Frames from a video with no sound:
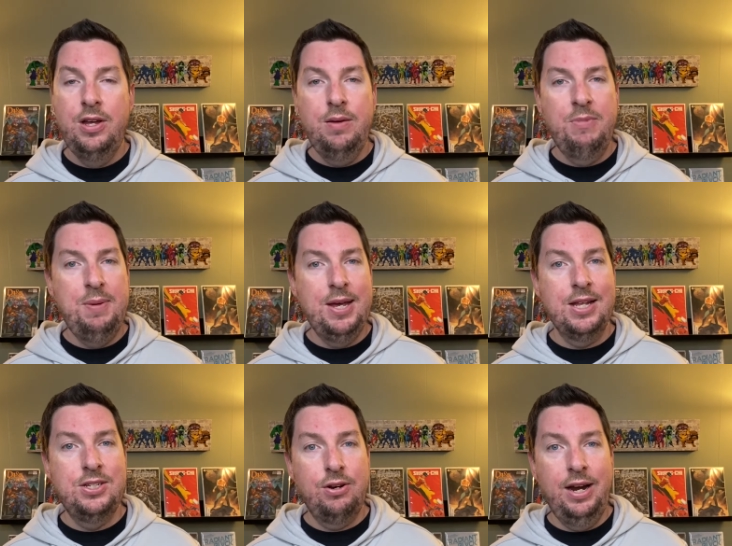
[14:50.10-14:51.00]
maybe
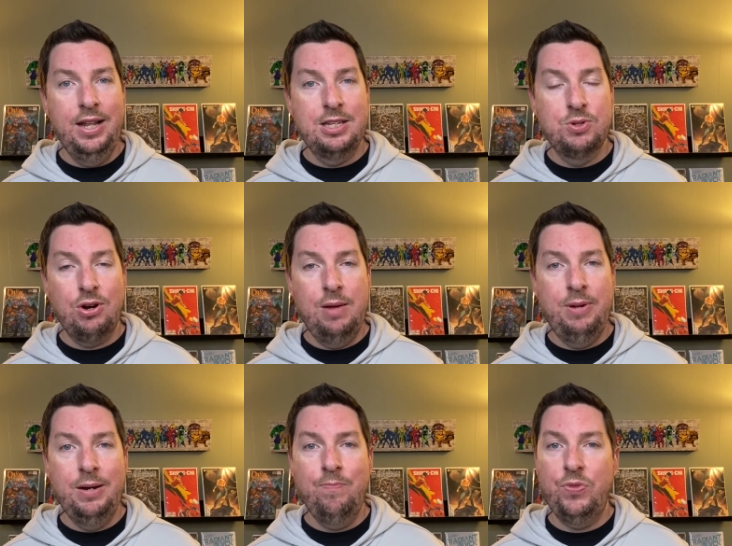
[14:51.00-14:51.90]
consider hitting the subscribe
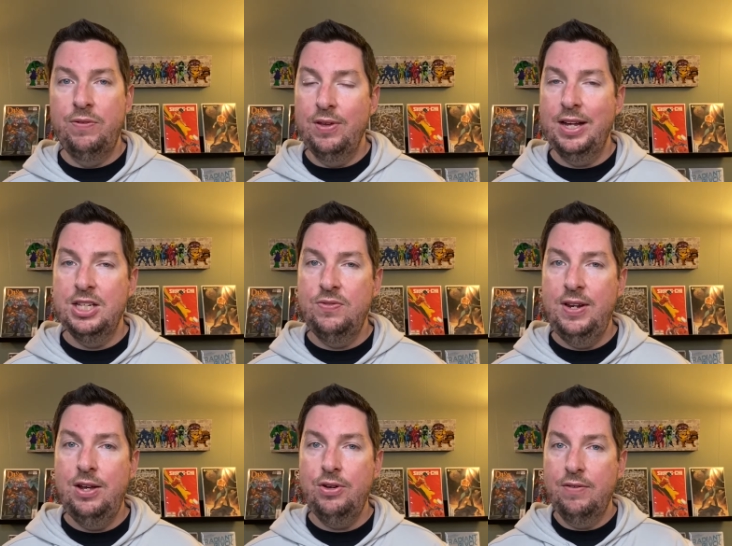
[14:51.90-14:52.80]
button. If you like this
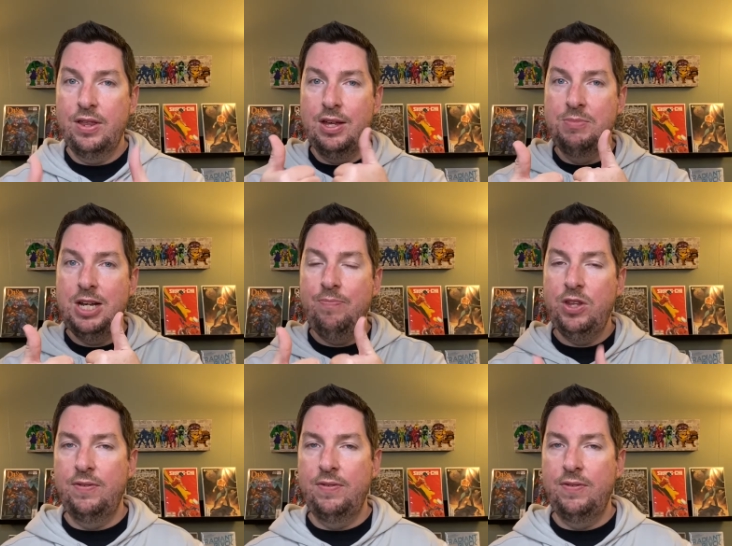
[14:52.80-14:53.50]
video, give it a thumbs up.